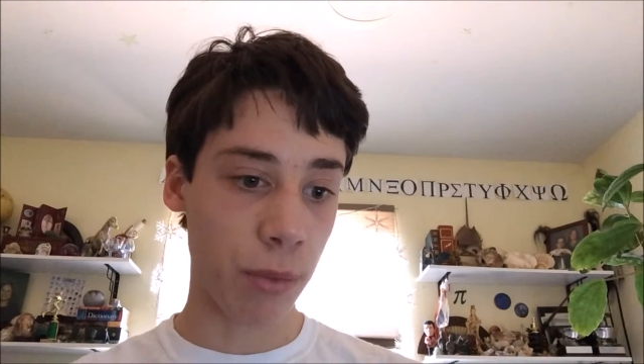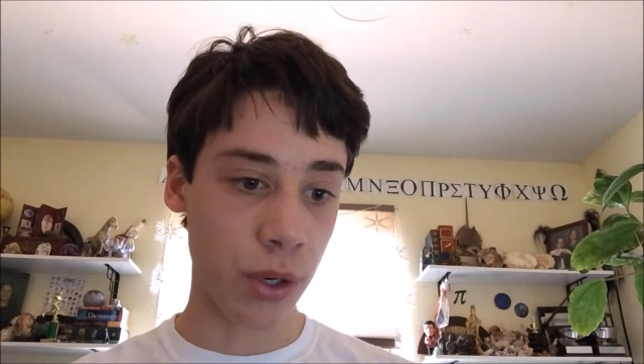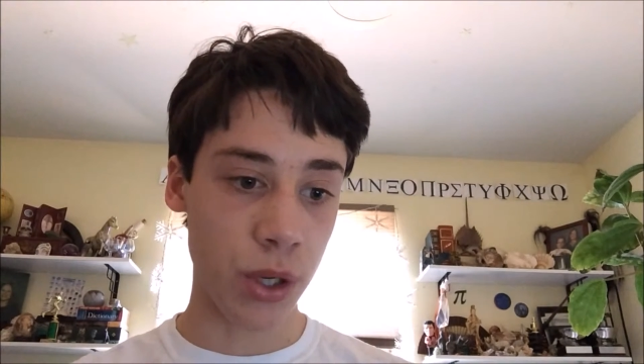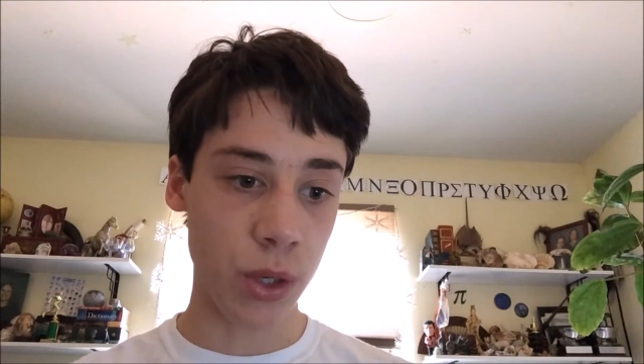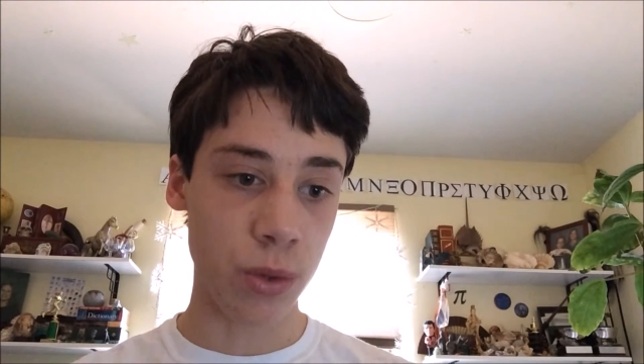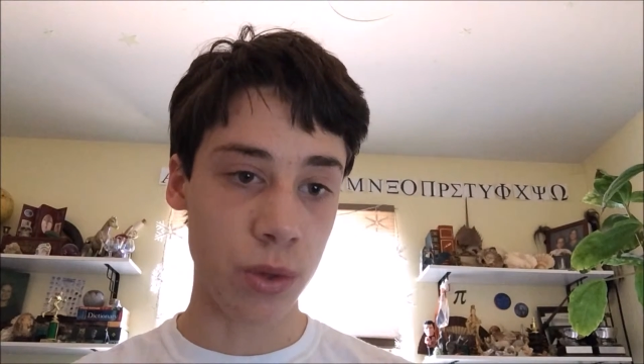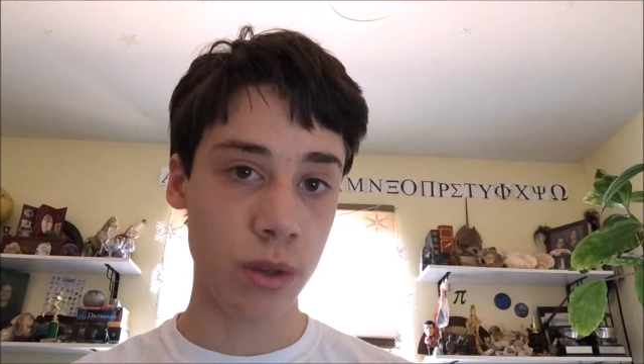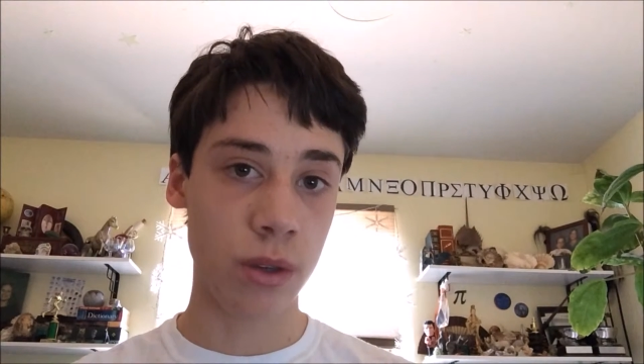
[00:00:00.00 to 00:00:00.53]

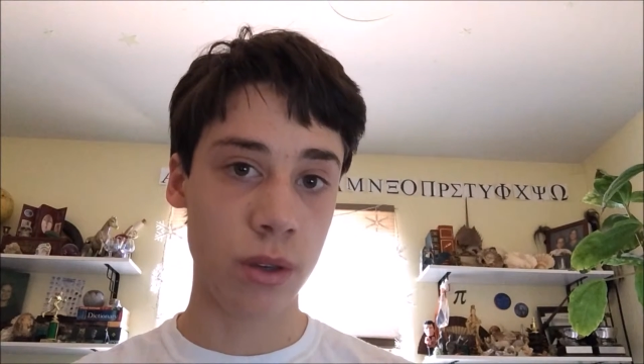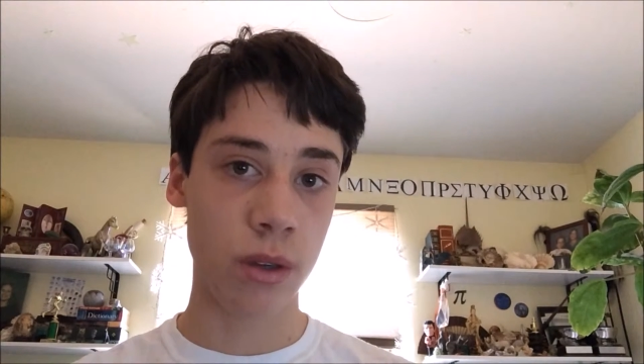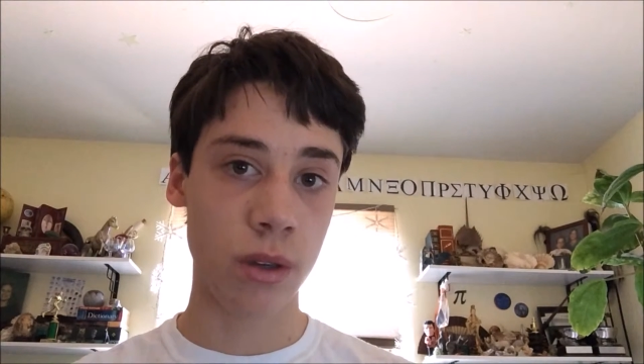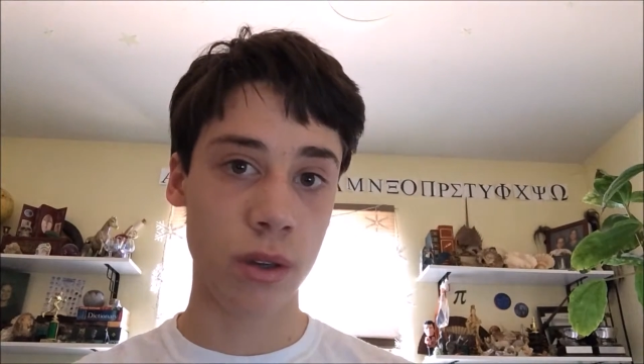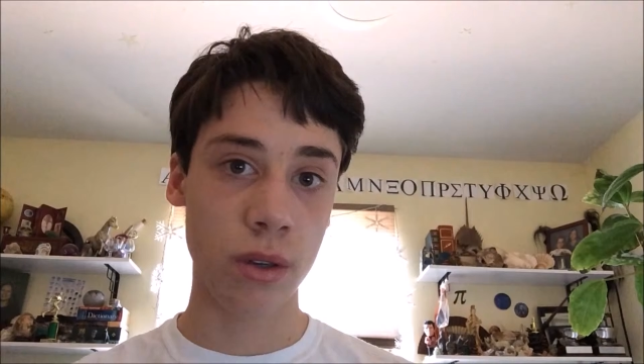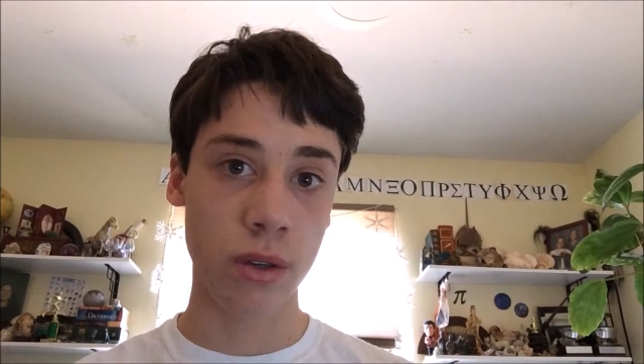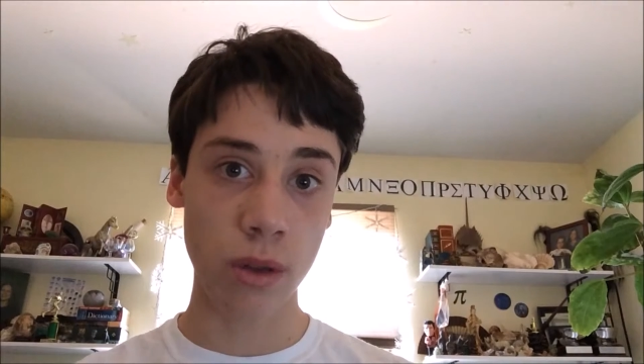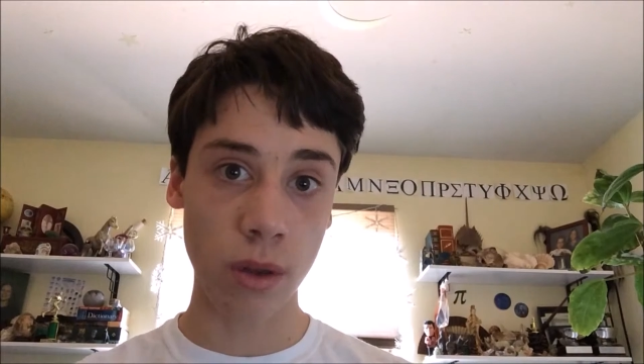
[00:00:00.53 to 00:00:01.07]
produce
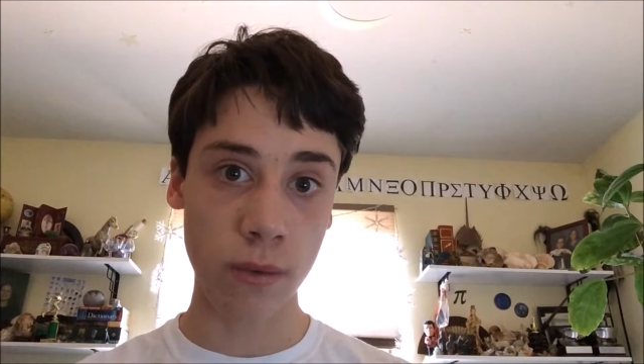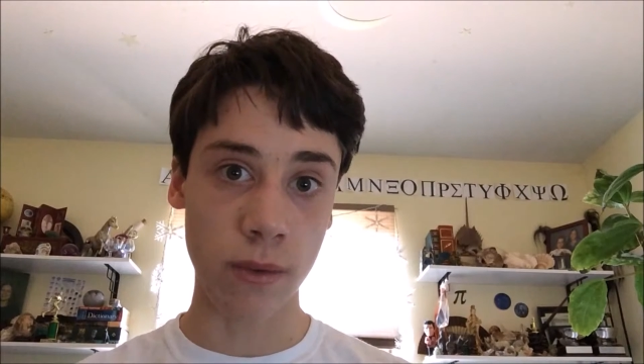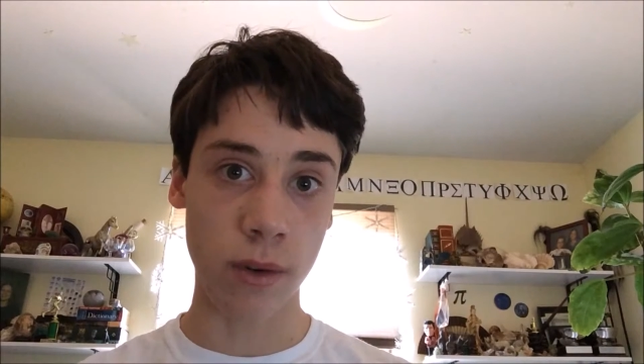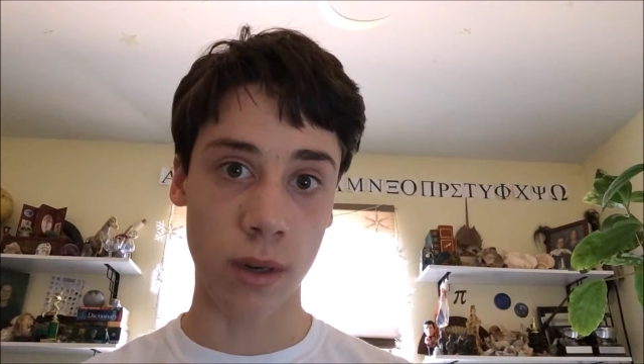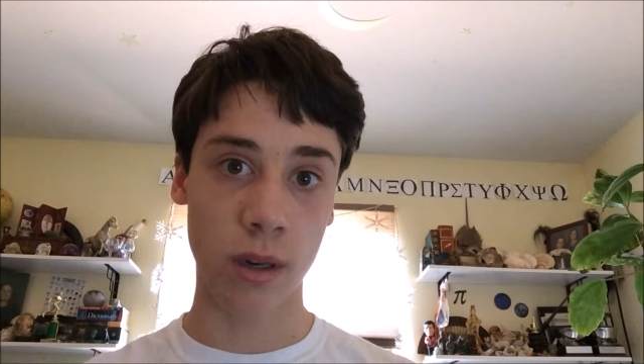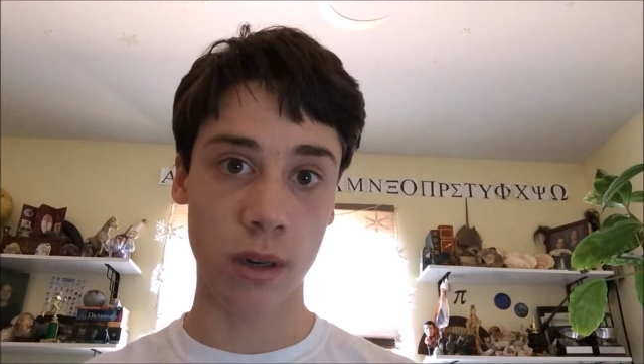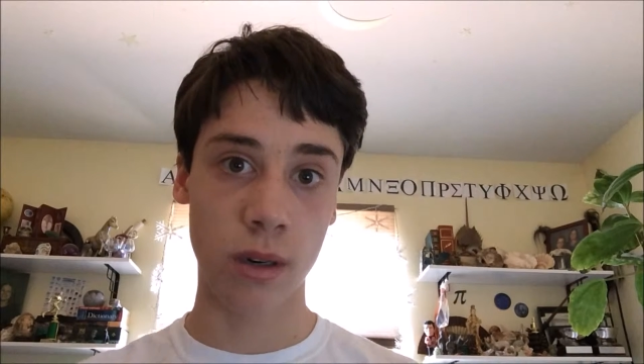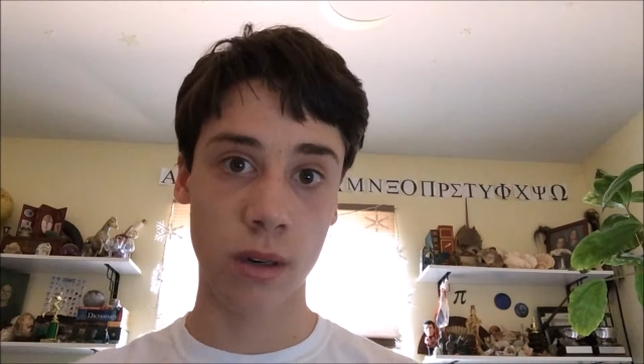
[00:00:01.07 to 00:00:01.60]
sulfur.